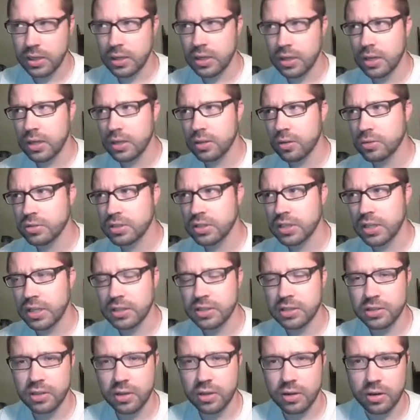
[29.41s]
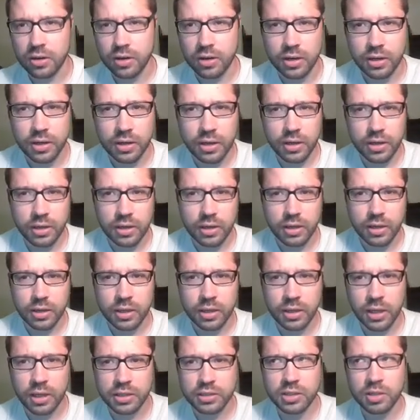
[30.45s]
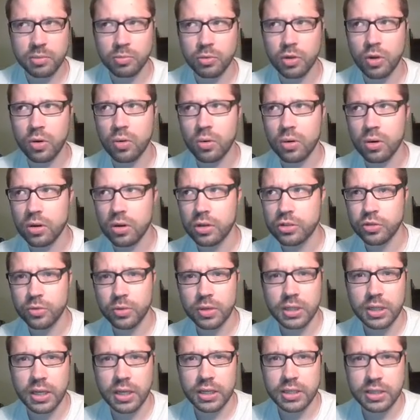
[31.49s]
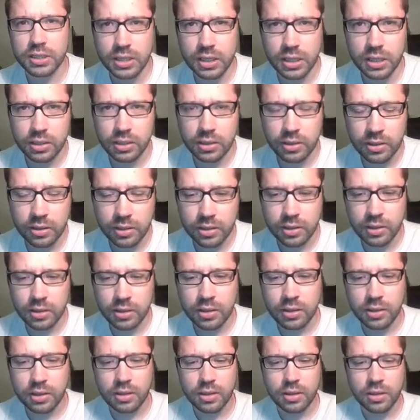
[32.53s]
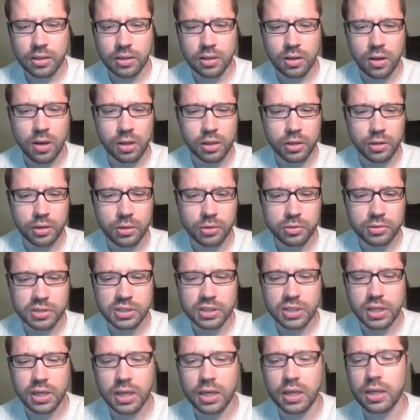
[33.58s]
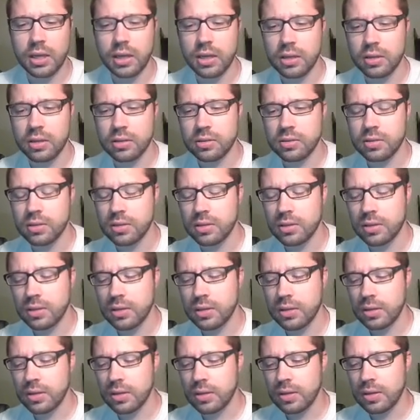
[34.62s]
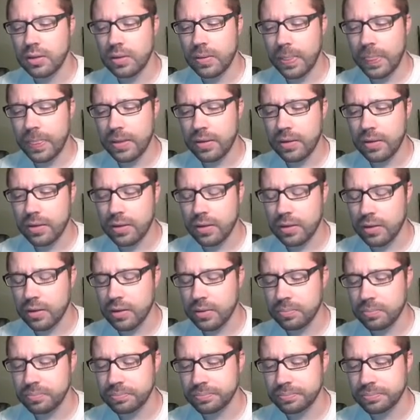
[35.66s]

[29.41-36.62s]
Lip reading: And those sets are Custom Core 2019, Hollows, and uh,